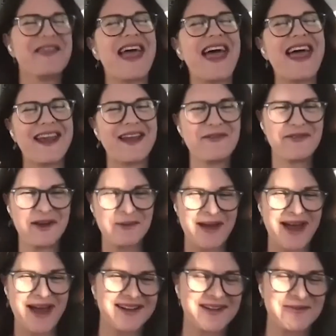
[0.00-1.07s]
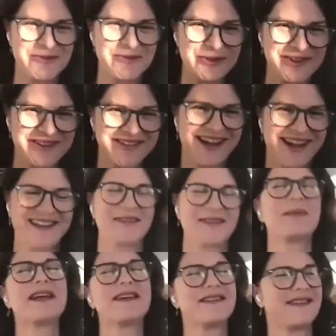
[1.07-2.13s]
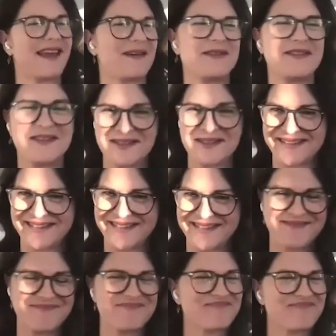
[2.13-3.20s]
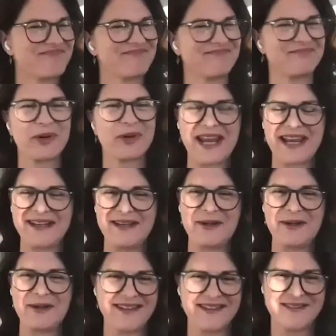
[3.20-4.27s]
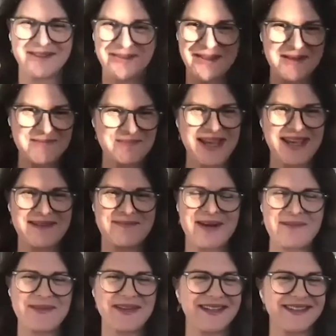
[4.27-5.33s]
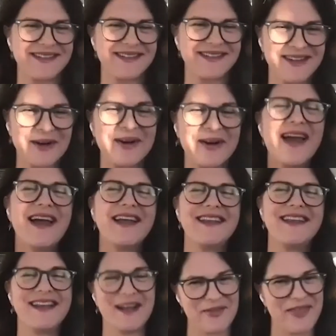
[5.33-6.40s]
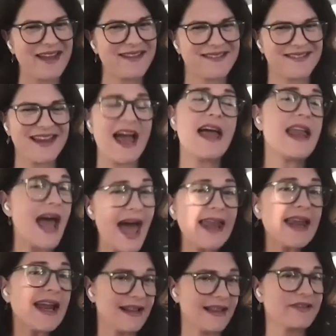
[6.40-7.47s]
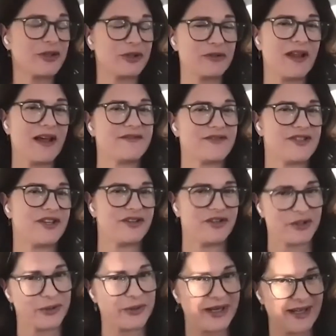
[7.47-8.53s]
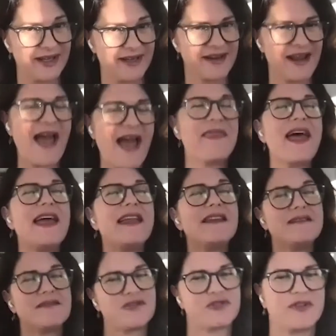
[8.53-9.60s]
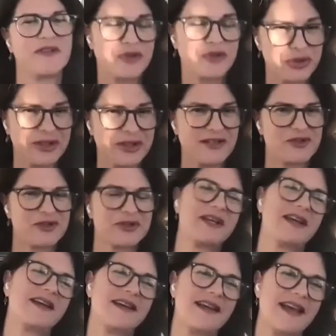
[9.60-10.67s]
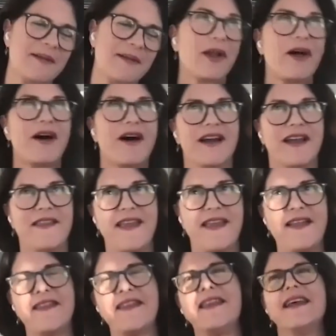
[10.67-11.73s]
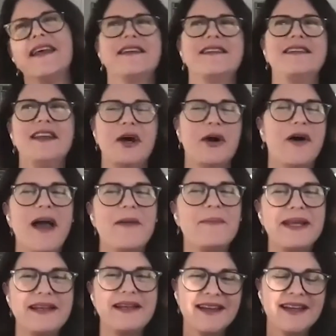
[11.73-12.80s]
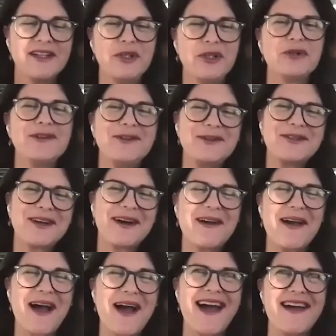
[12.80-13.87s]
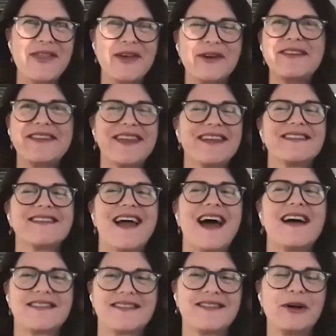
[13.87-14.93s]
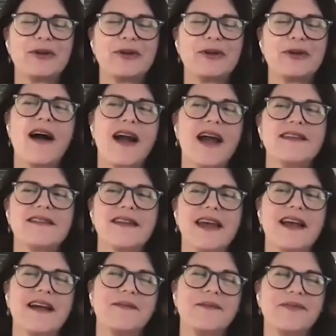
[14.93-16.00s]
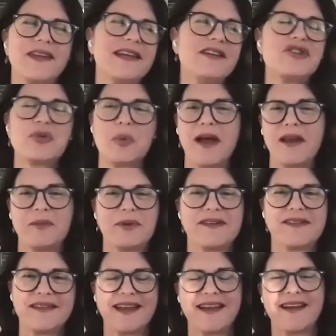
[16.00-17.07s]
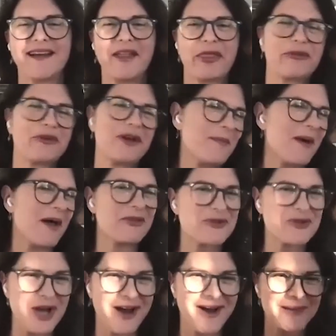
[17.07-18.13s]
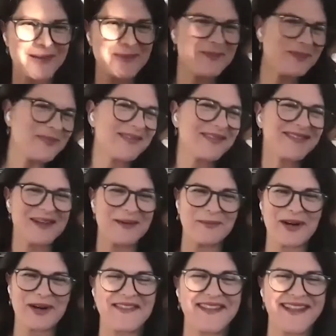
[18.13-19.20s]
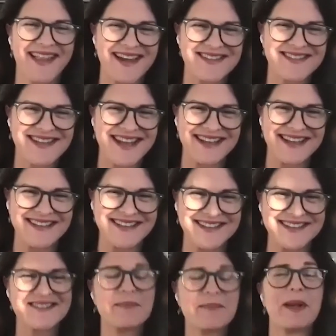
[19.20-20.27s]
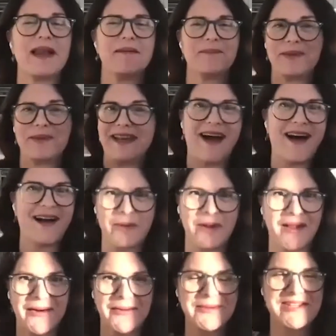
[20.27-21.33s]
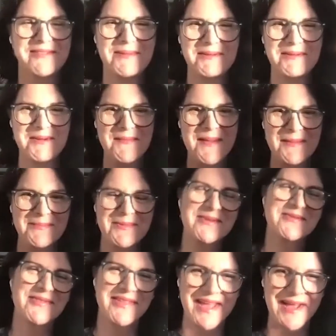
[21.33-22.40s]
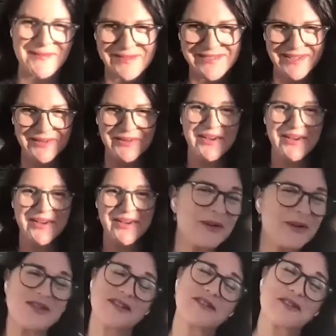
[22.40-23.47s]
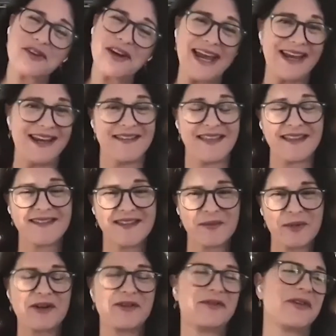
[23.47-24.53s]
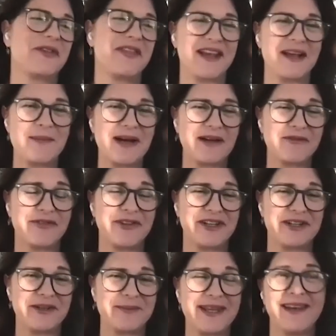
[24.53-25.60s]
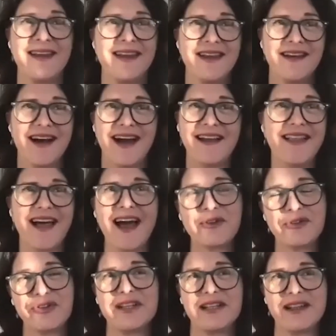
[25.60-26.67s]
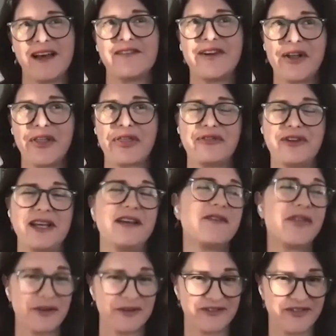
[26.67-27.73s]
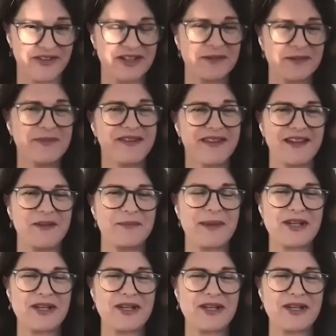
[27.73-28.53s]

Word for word: then I fell back on food styling because that was just what I knew how to do that paid my bills. So, you know, that's, and, and I do love to do it. And then Julie and Julia came along and then, you know, I mean, you, you talk, I, those things last so long. It's like, each one was like a three month job somewhere in the last ten years, but but I will always be remembered for them. So, which is great. That's the wonderful thing about film. And I actually love all three of those films that you